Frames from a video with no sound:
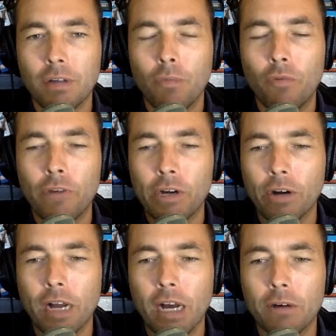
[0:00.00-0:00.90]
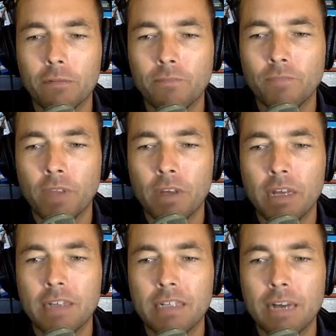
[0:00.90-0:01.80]
We'll figure it out.
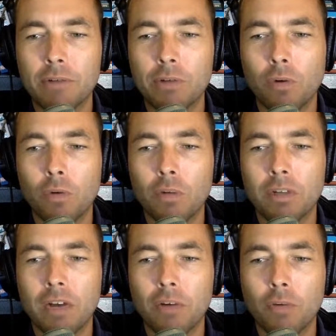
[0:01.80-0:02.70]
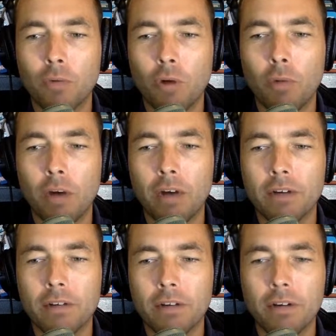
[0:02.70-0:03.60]
Yeah, sounds cool. A tunnel robot.
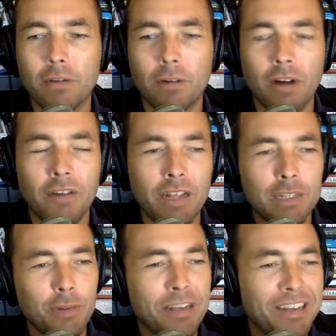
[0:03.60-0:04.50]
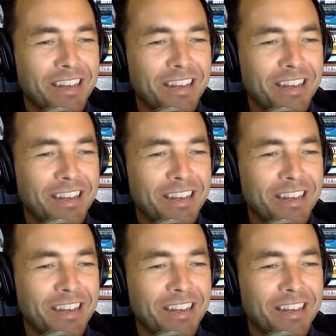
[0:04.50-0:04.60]
Oh, God. That's what...